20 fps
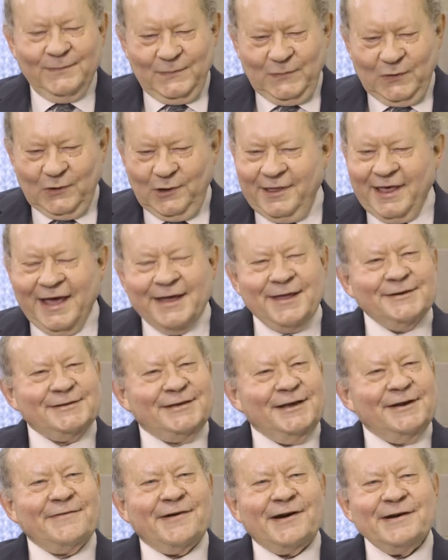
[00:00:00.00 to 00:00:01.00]
Well, thank you
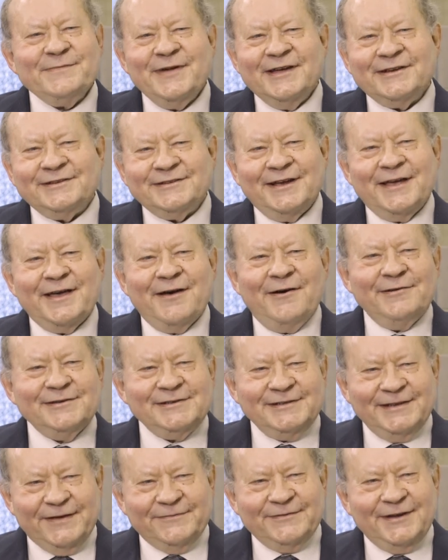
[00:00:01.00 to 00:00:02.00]
so very much. I
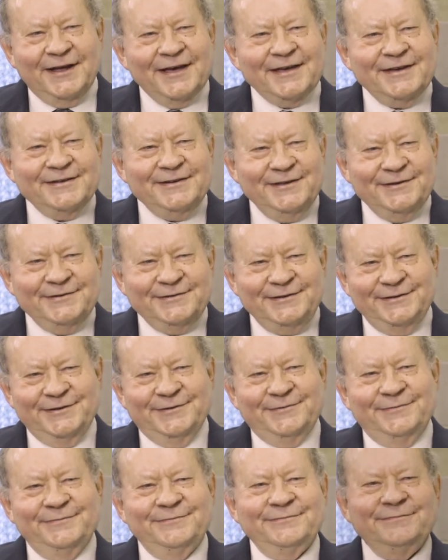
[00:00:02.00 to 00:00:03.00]
always love talking to you too.